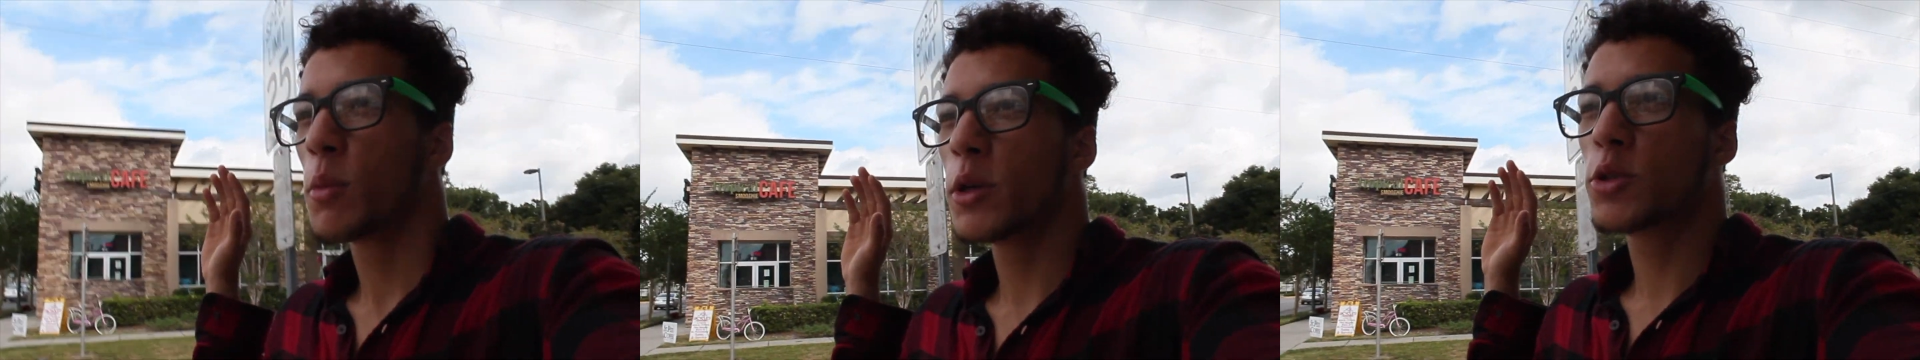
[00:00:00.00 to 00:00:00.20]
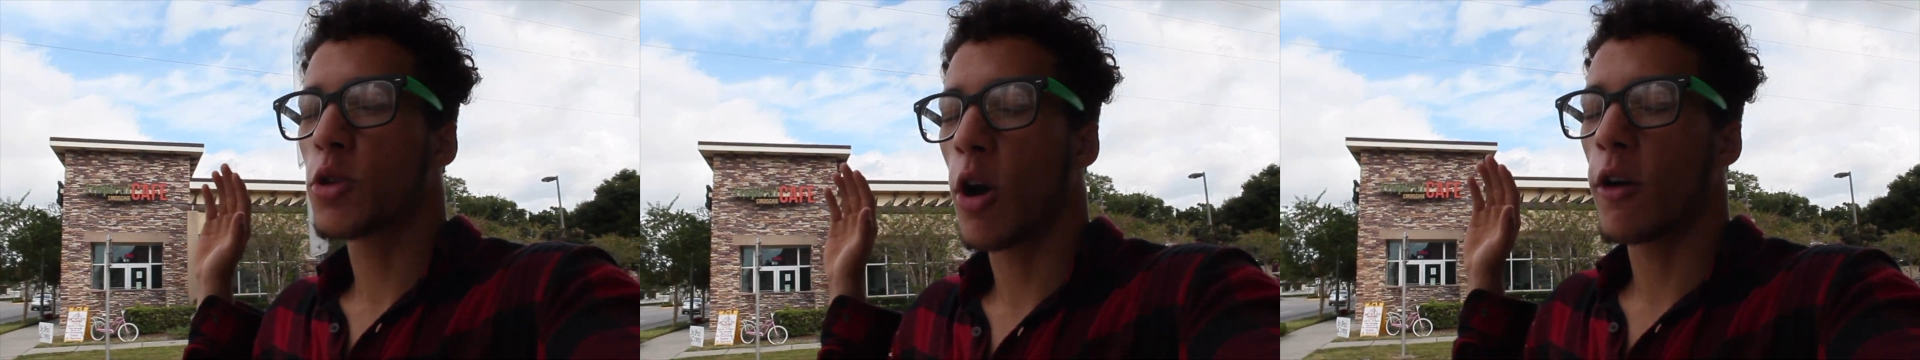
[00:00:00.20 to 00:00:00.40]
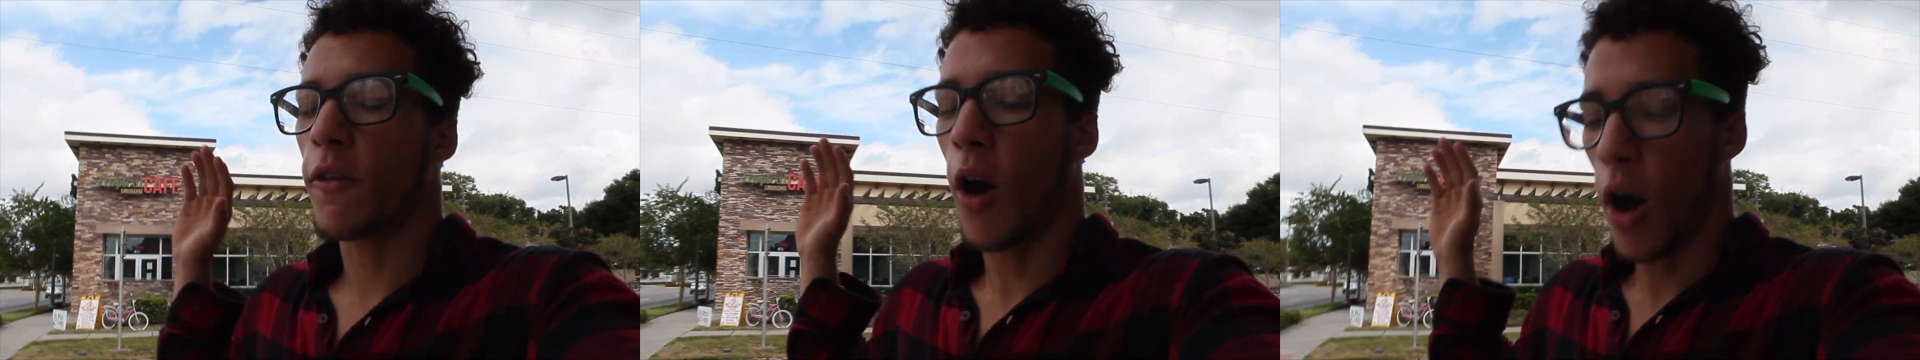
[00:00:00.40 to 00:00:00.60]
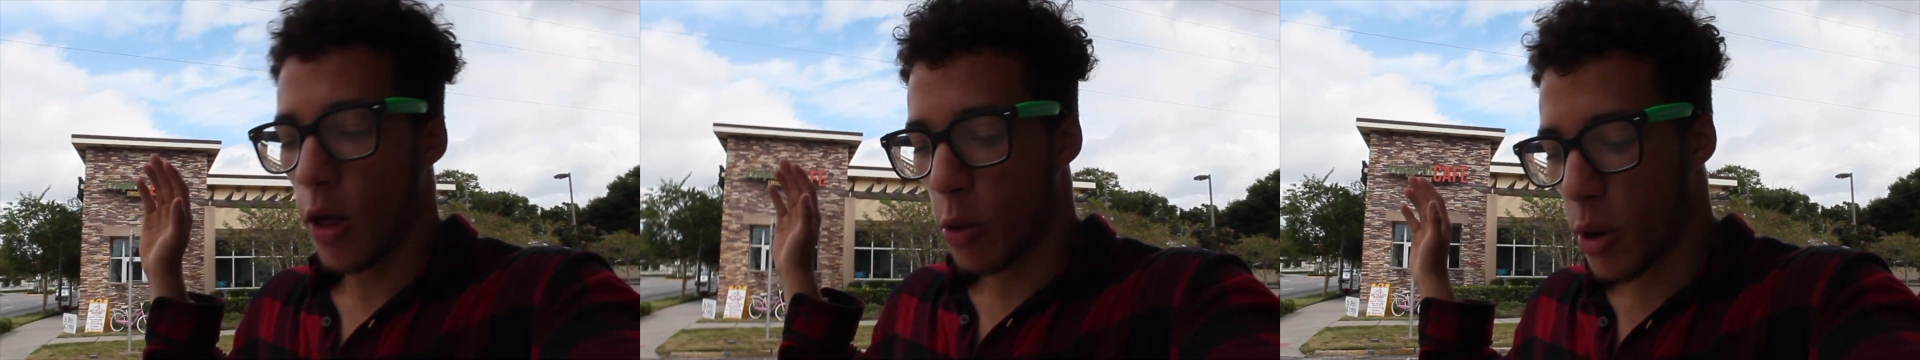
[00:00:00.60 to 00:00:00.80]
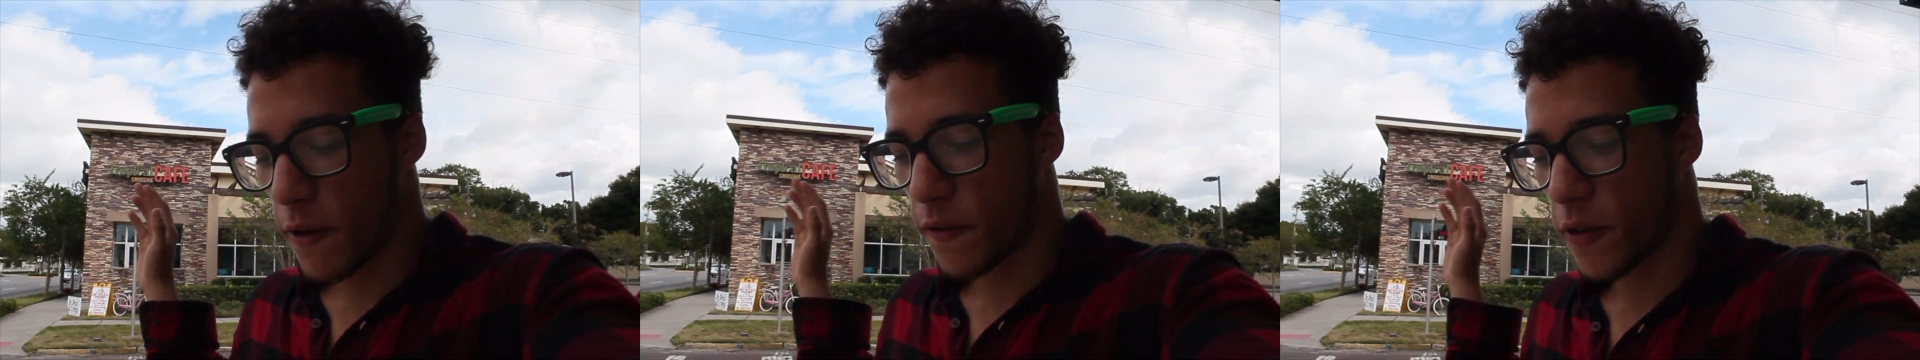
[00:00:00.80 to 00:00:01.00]
We drove
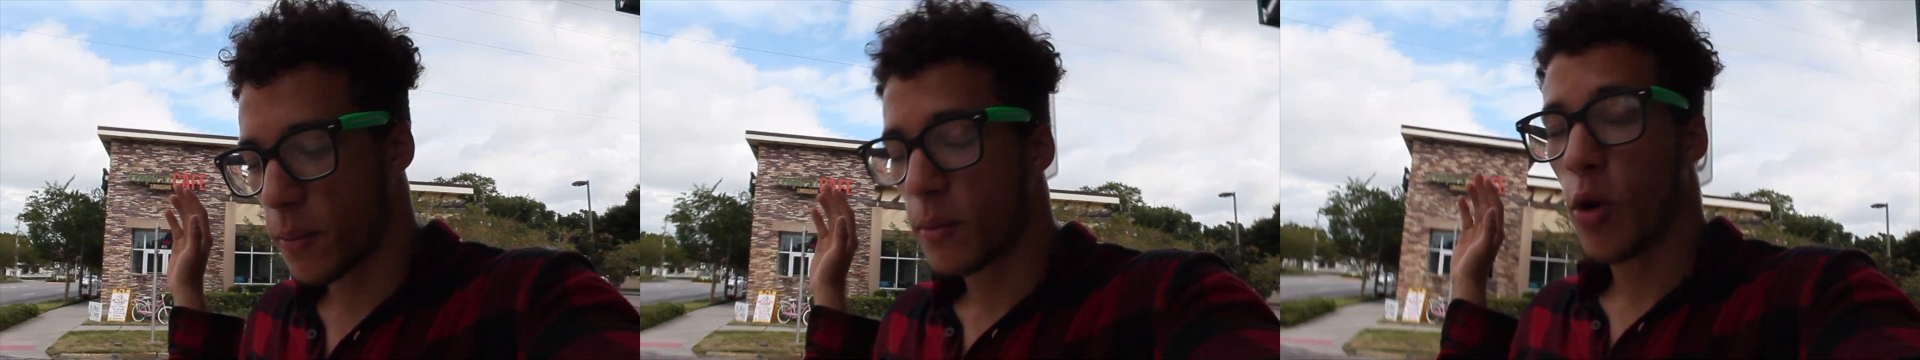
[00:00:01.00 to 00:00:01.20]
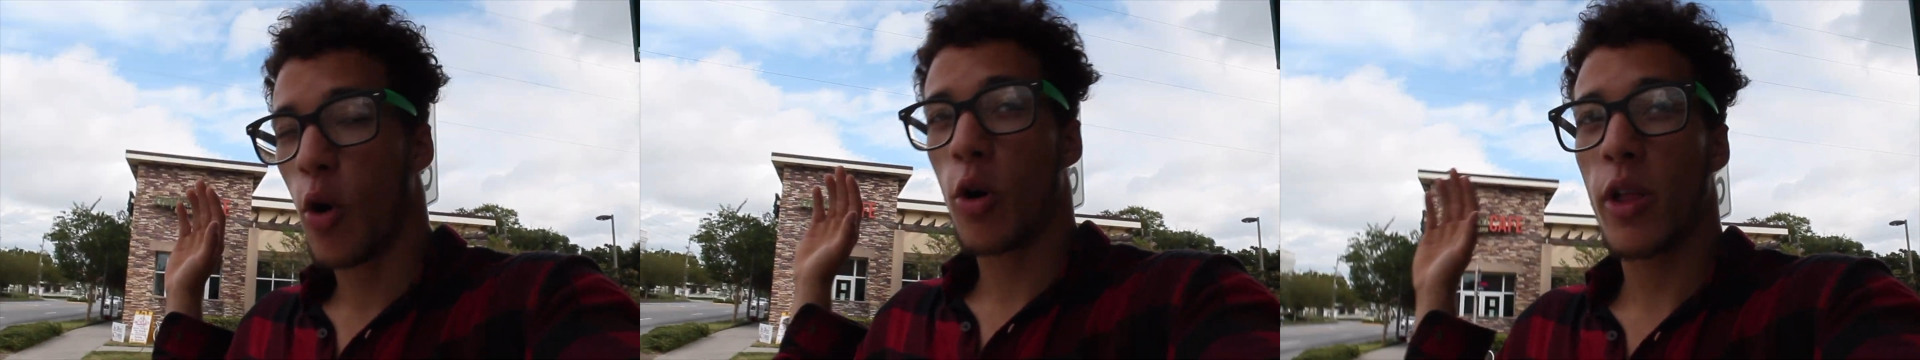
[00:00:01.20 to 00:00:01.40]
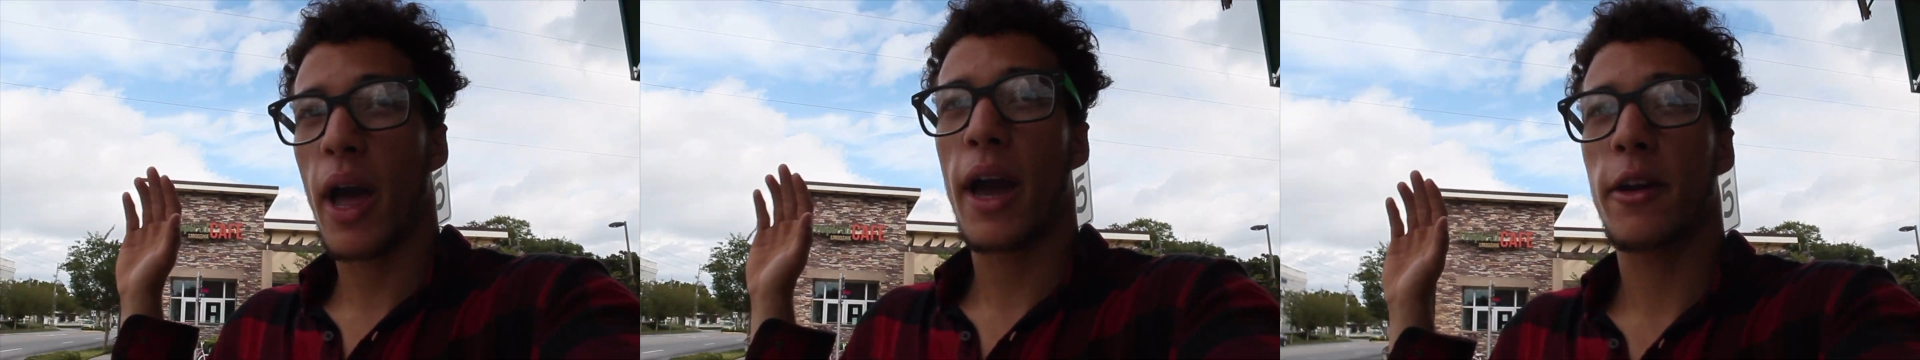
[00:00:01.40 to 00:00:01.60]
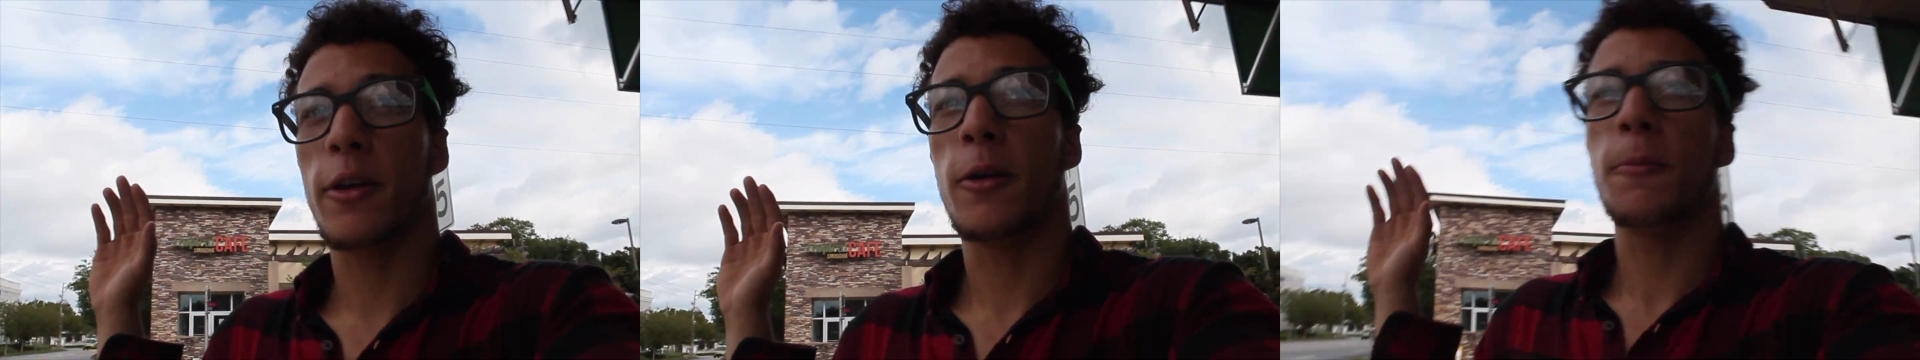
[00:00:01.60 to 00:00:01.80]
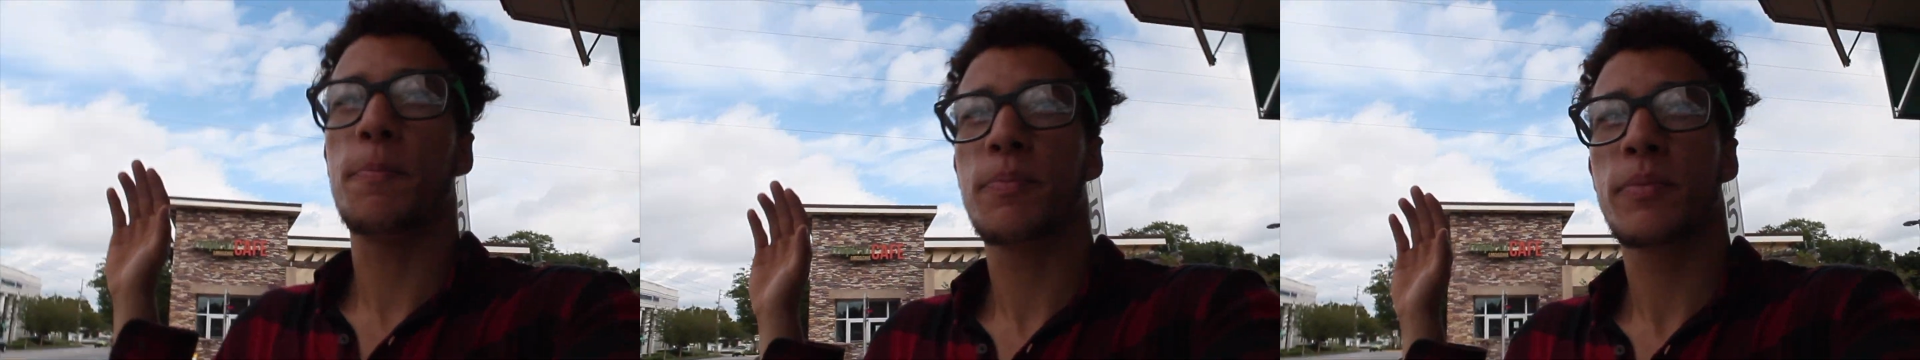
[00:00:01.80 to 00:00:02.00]
all the way from Orlando